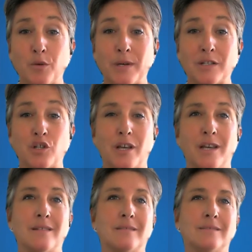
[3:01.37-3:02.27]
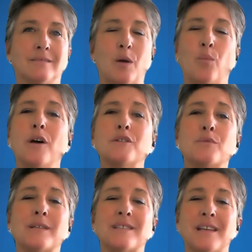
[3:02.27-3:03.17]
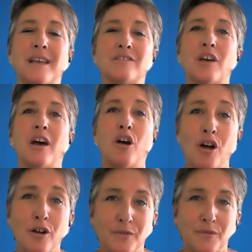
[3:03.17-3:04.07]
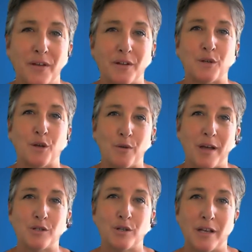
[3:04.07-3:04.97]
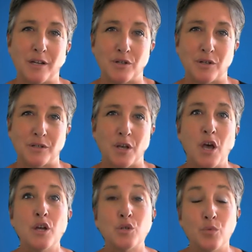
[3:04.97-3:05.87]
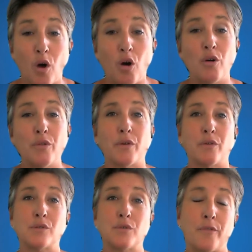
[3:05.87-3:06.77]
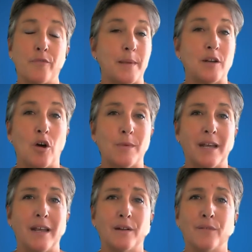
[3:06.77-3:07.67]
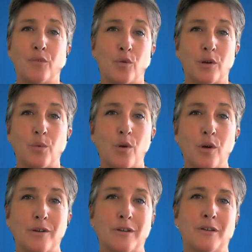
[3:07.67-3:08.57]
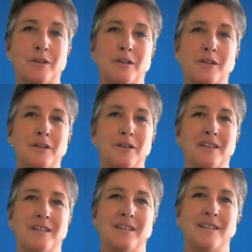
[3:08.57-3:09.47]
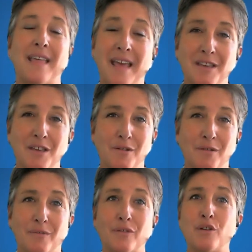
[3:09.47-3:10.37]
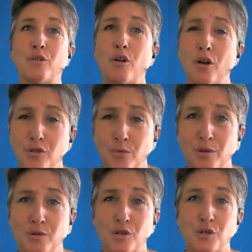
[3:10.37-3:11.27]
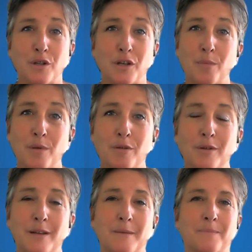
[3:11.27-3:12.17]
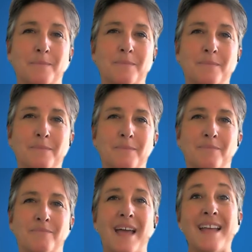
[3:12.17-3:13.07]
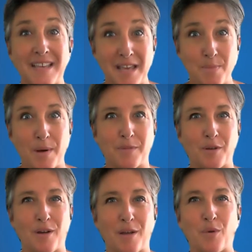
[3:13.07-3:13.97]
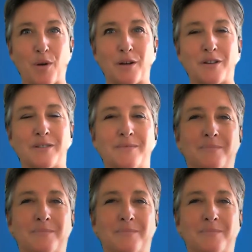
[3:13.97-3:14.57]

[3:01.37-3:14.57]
at OLG, I want to extend a heartfelt congratulations to all those who have been nominated for an award. Thank you for your contribution to the community, and keep up the great work.